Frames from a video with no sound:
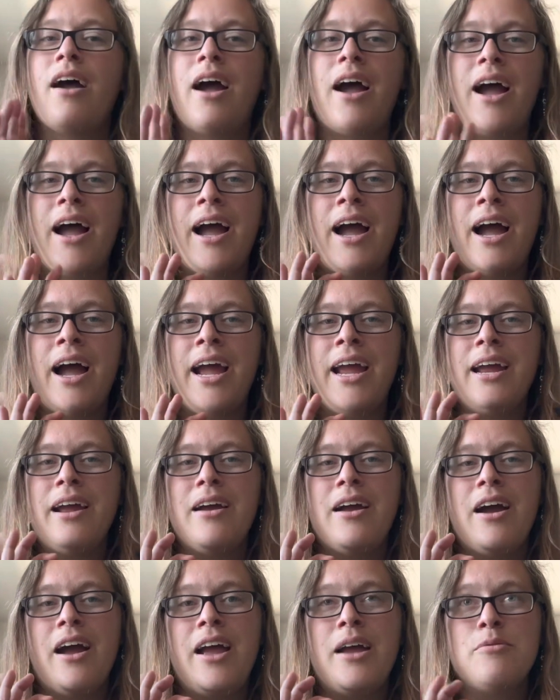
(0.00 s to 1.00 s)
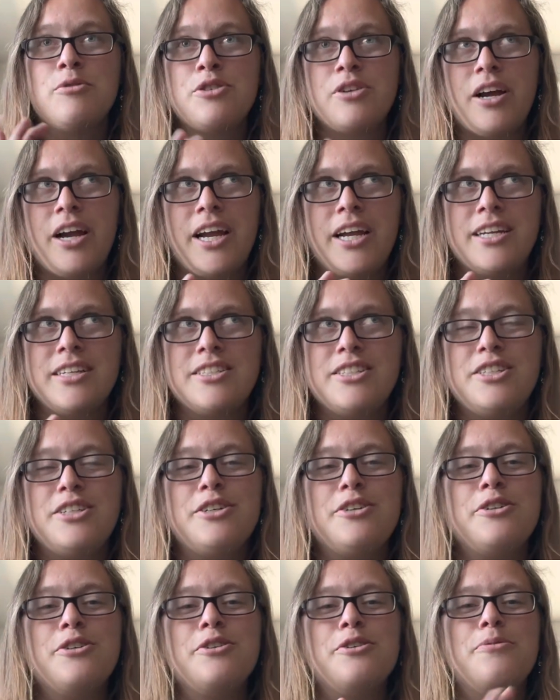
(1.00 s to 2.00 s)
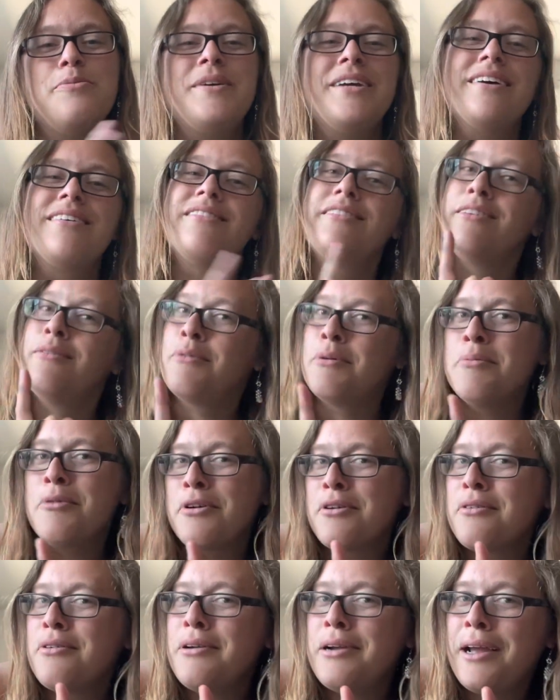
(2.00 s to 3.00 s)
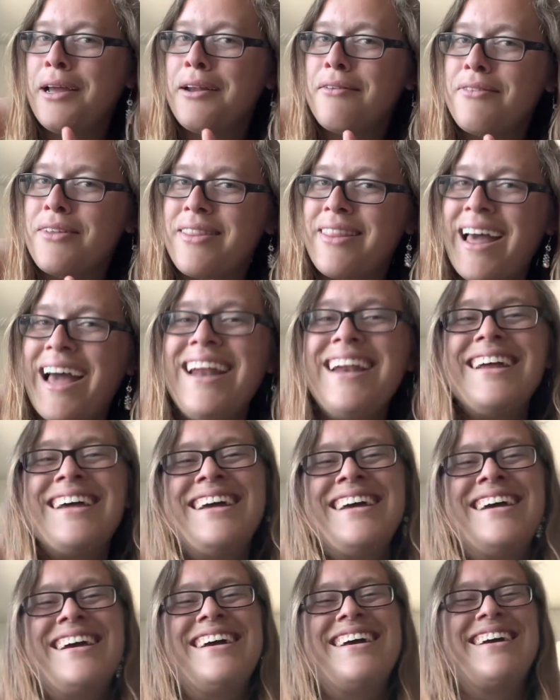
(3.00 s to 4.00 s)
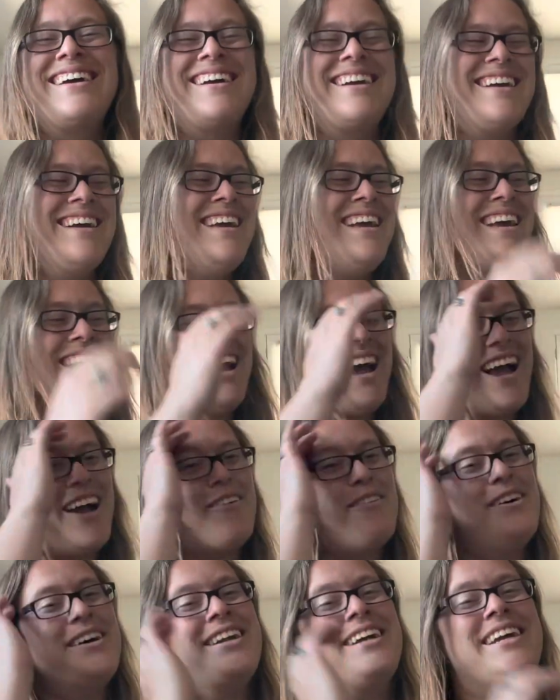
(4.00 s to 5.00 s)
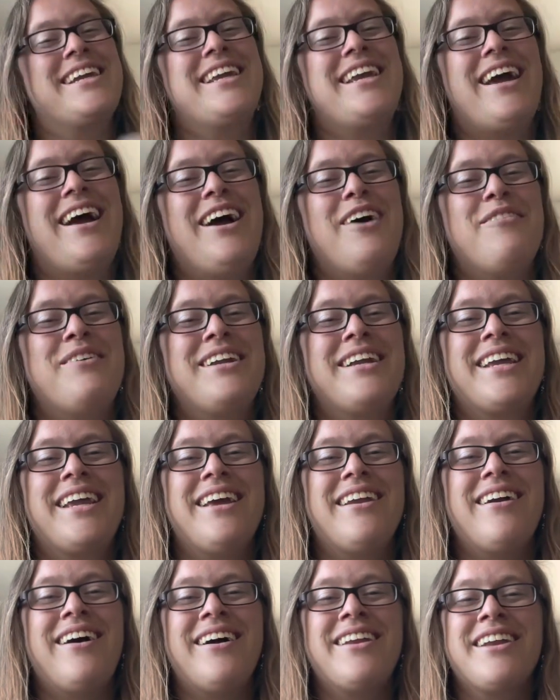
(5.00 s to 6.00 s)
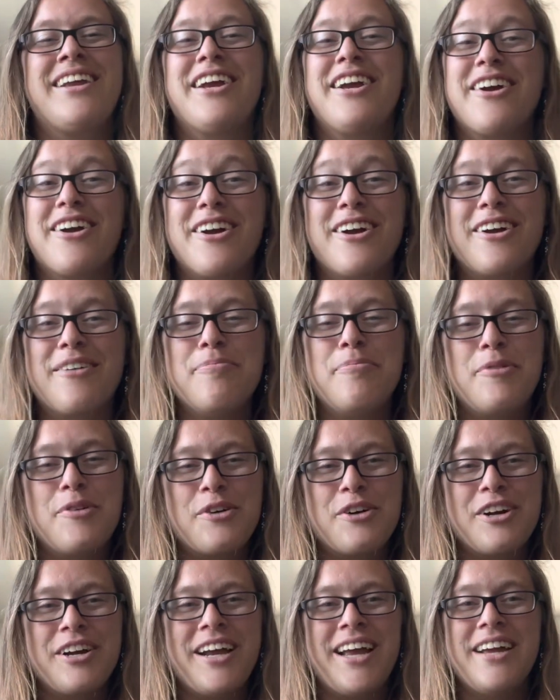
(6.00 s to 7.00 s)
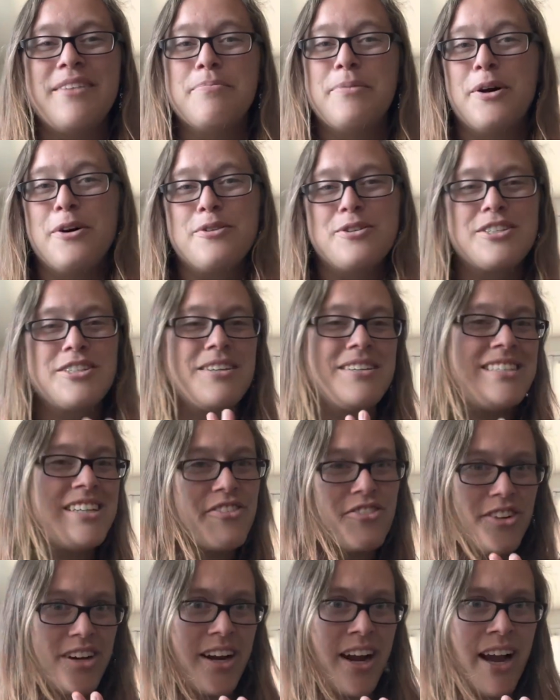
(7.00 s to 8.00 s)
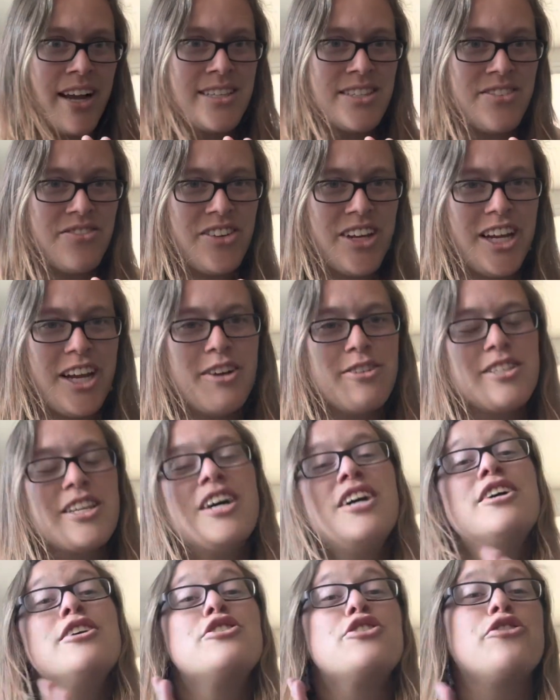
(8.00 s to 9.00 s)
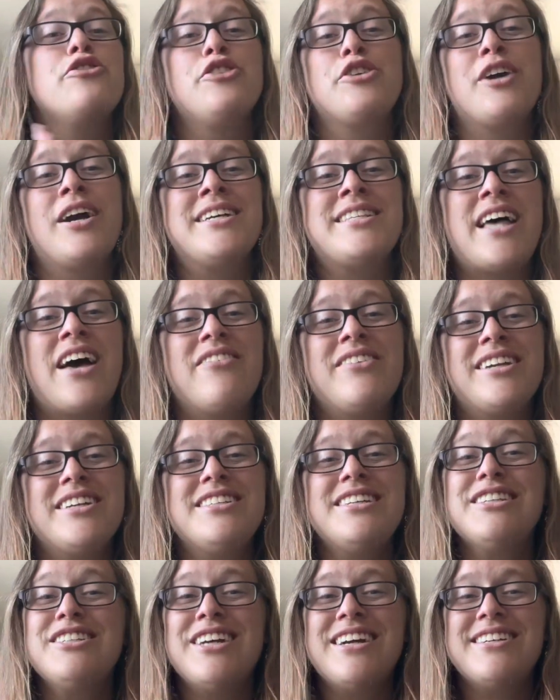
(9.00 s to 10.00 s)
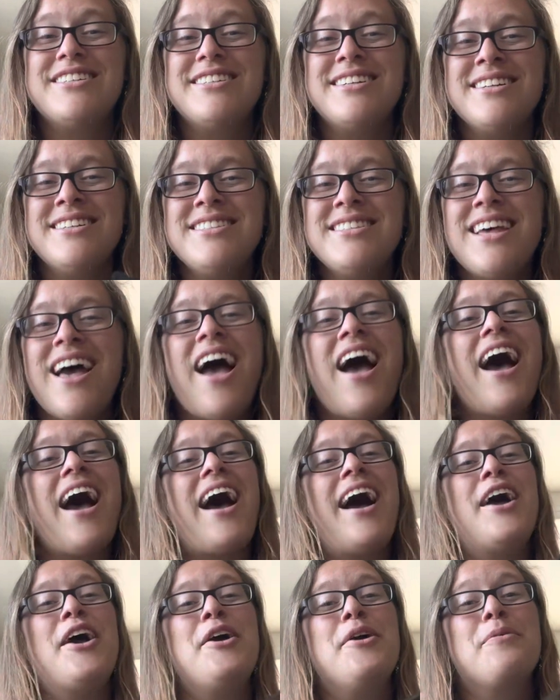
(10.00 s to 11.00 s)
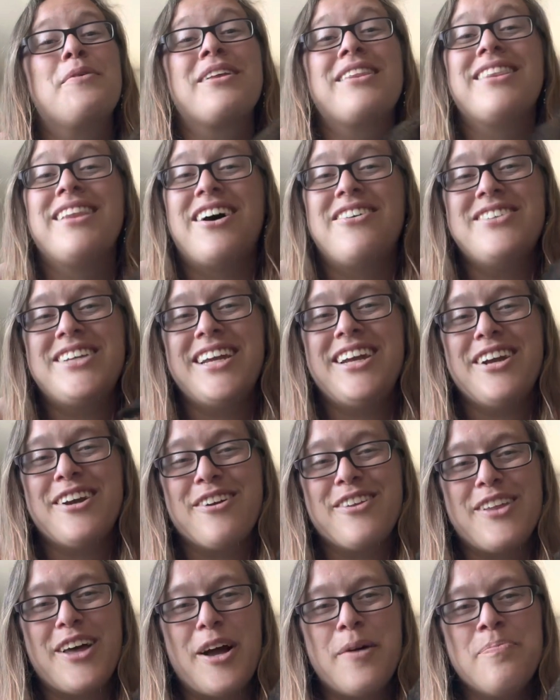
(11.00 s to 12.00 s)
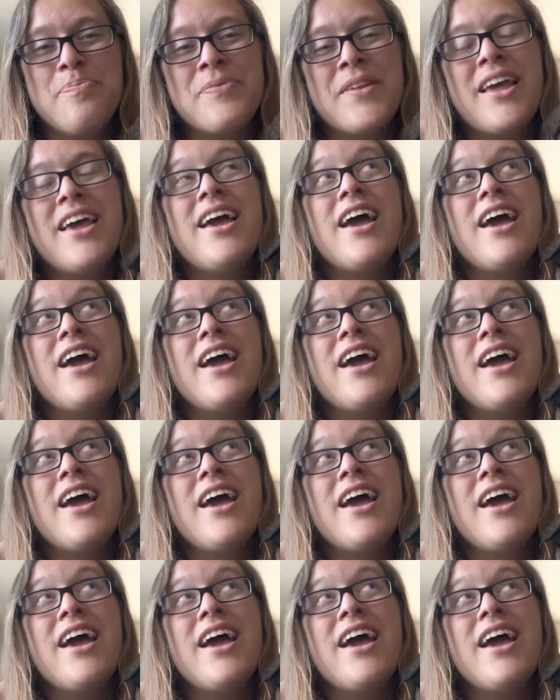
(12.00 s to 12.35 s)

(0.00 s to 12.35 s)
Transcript: I am trying to be a little bit more creative than that. I want to get on here more and post different kinds of videos. So if you guys have any suggestions, I would love to hear them.